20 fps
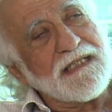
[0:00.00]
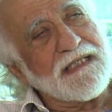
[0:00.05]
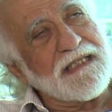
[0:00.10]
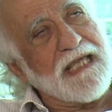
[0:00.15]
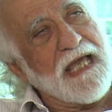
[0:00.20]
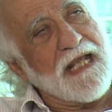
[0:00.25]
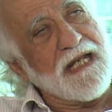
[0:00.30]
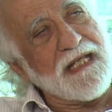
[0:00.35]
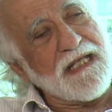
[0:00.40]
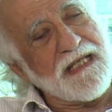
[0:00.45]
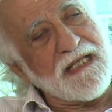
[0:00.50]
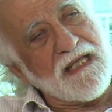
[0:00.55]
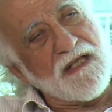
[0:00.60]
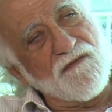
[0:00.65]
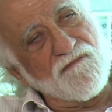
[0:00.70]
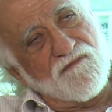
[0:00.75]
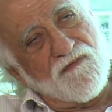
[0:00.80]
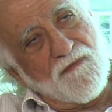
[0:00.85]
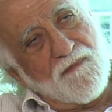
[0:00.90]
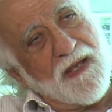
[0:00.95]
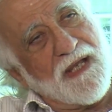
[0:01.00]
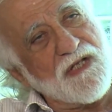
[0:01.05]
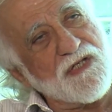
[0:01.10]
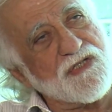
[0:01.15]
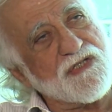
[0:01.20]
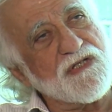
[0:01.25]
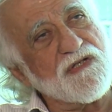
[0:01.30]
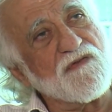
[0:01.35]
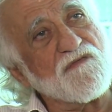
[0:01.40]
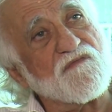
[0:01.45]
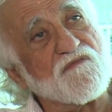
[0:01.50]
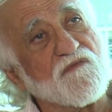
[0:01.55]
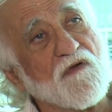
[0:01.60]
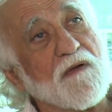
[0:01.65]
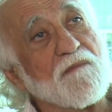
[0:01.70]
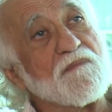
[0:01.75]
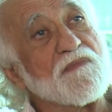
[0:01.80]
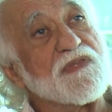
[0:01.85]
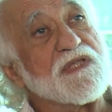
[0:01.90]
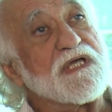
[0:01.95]
getting information
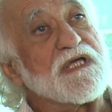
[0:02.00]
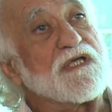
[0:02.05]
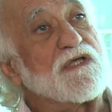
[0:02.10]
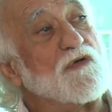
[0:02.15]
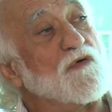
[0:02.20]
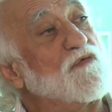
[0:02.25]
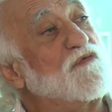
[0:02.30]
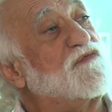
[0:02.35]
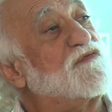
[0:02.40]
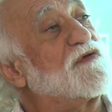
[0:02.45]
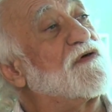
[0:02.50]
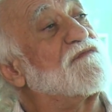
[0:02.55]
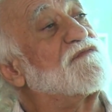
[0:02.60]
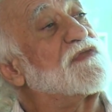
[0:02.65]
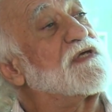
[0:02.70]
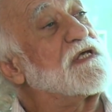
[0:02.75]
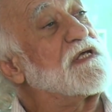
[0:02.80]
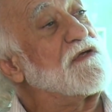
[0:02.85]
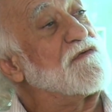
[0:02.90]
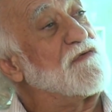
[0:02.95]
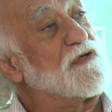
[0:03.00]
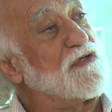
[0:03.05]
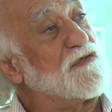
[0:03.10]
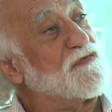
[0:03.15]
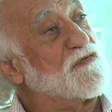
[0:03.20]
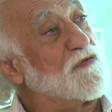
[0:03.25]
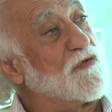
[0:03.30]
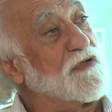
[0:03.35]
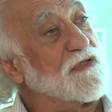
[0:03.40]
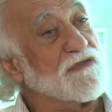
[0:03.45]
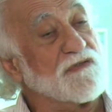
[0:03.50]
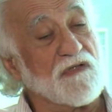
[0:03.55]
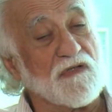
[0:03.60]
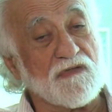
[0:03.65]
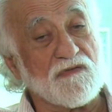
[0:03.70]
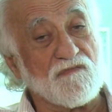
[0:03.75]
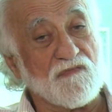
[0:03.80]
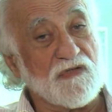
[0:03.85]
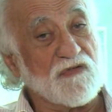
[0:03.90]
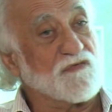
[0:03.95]
from the use of the
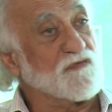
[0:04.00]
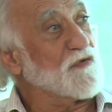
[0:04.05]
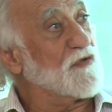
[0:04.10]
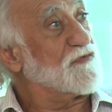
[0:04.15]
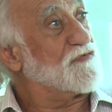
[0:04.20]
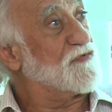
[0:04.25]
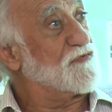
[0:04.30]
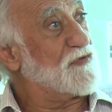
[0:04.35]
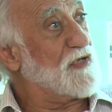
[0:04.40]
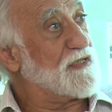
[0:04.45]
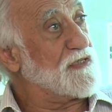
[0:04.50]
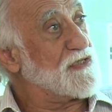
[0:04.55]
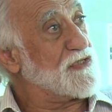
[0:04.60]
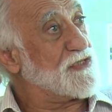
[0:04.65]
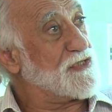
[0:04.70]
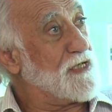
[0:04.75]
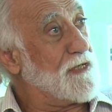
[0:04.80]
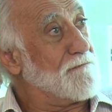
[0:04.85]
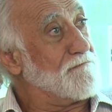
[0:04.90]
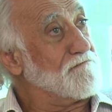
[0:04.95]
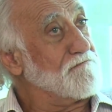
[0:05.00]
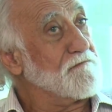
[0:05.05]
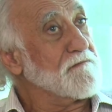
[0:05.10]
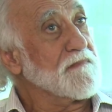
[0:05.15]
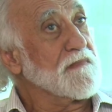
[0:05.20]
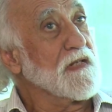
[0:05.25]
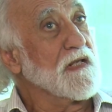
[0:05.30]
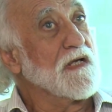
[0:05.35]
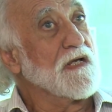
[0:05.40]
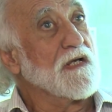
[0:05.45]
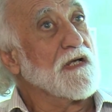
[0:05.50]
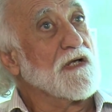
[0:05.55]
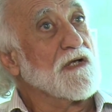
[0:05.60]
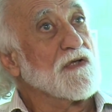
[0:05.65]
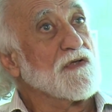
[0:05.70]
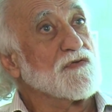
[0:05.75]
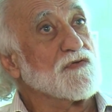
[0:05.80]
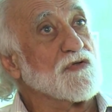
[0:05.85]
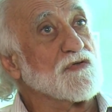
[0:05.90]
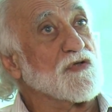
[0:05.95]
resources on the chip
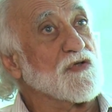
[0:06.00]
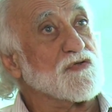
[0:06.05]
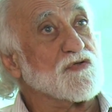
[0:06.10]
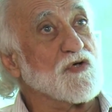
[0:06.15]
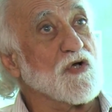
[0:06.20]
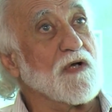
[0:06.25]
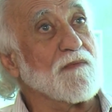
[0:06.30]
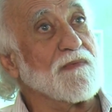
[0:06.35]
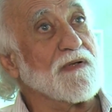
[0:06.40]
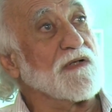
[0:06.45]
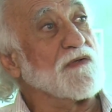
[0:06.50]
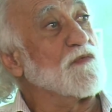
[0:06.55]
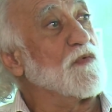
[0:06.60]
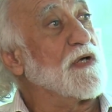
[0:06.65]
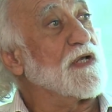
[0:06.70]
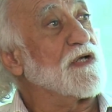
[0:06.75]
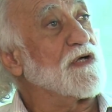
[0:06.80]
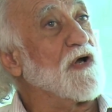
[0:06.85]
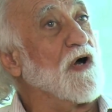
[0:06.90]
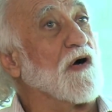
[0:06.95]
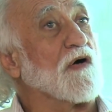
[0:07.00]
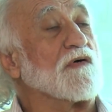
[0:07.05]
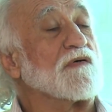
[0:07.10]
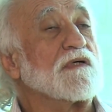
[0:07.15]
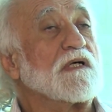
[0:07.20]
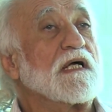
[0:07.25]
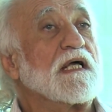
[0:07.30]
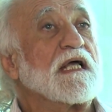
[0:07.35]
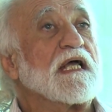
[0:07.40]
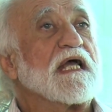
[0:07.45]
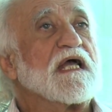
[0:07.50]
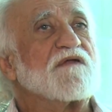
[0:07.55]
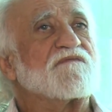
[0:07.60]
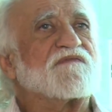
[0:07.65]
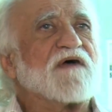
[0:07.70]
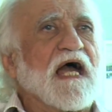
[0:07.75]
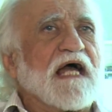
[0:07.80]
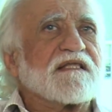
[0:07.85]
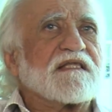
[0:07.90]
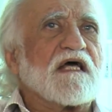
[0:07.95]
to determine where to go. In
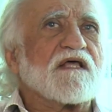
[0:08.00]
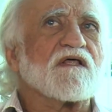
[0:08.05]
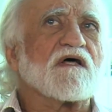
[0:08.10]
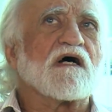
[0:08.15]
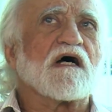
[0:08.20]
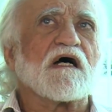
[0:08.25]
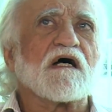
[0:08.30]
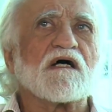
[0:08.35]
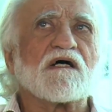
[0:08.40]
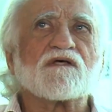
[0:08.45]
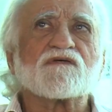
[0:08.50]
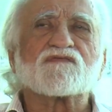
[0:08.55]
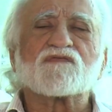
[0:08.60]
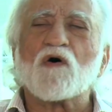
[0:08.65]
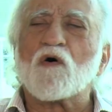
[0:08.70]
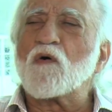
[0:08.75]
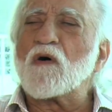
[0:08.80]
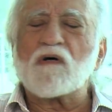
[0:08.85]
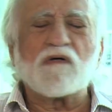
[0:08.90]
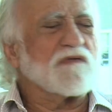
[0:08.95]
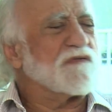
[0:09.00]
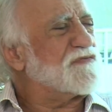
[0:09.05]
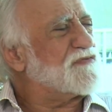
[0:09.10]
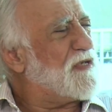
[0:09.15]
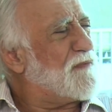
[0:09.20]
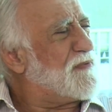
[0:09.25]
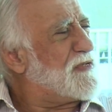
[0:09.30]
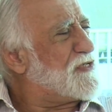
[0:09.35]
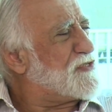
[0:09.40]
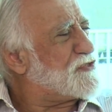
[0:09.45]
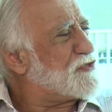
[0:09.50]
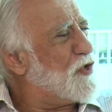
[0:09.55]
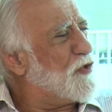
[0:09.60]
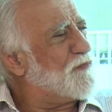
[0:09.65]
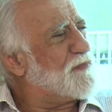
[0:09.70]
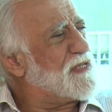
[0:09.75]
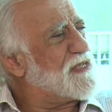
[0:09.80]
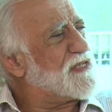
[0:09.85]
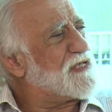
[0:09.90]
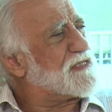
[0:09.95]
fact, so somebody
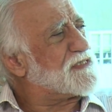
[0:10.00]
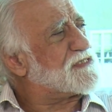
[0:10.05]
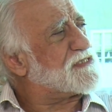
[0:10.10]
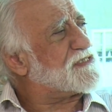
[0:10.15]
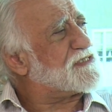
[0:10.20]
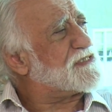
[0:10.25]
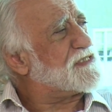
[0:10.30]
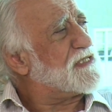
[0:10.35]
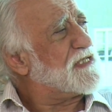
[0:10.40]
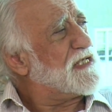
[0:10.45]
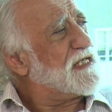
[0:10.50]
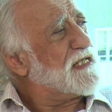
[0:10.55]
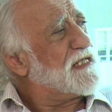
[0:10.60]
showed me this,